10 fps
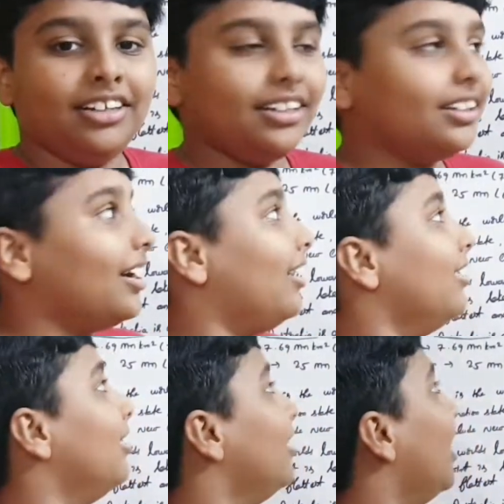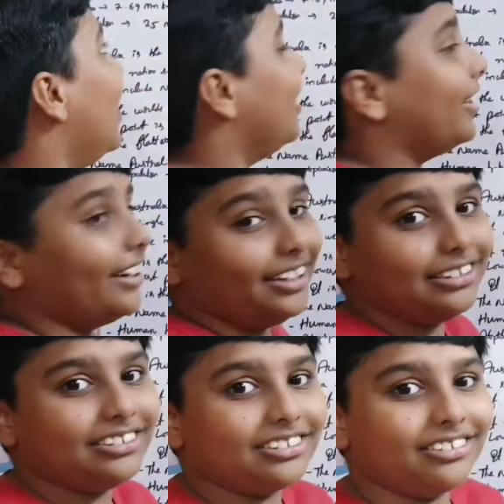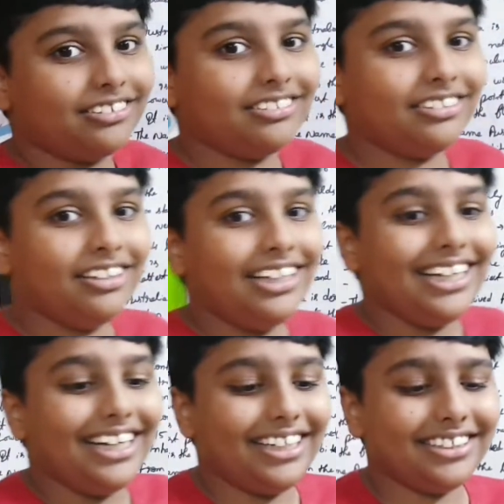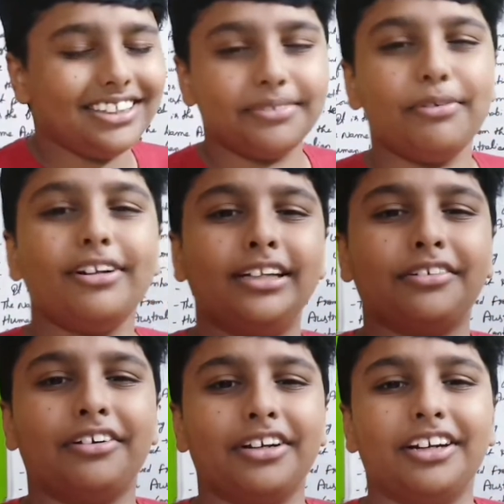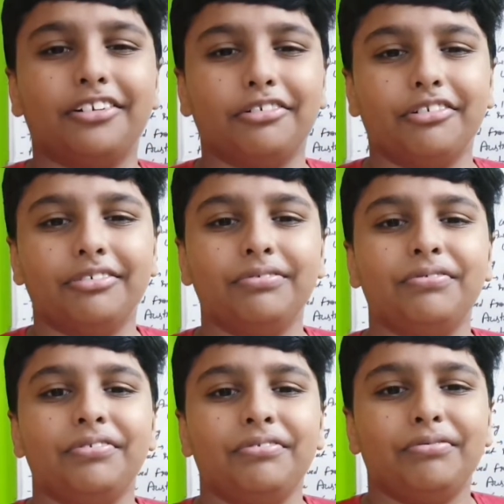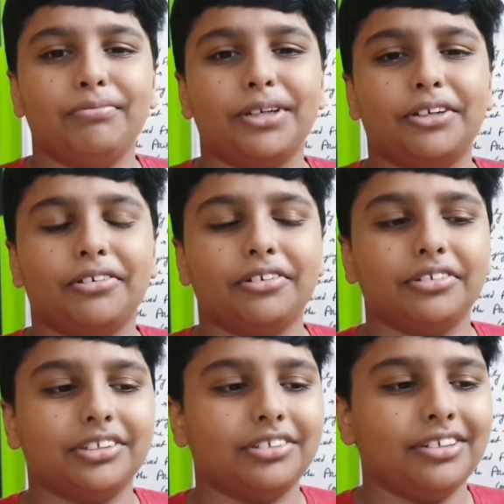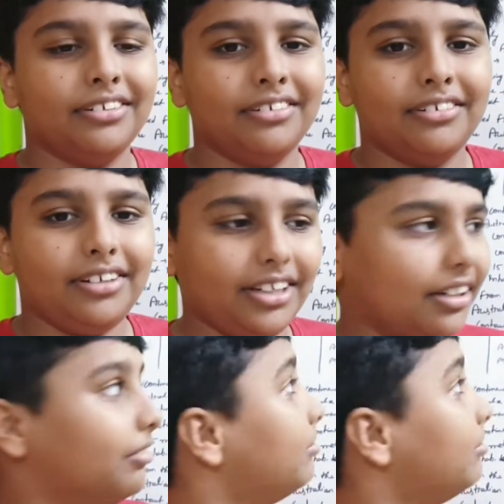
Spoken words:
Yeah, and also it is the smallest continent too, because yeah,